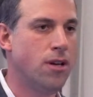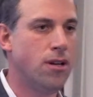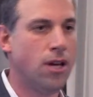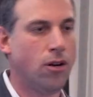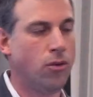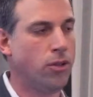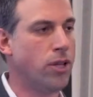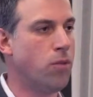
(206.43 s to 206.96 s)

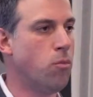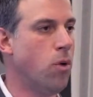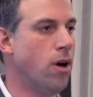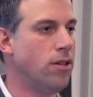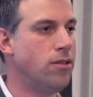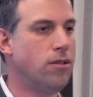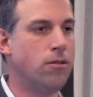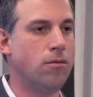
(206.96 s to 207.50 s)
not only
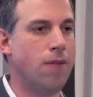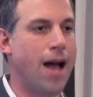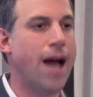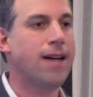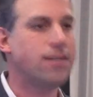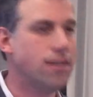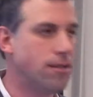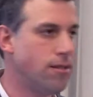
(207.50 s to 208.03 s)
want to
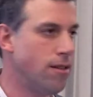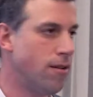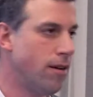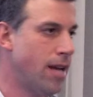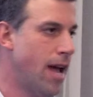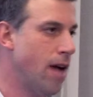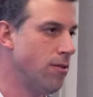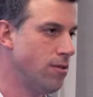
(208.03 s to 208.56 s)
access their
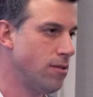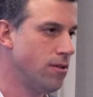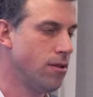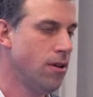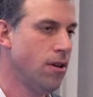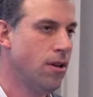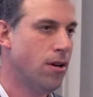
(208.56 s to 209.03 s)
accounts,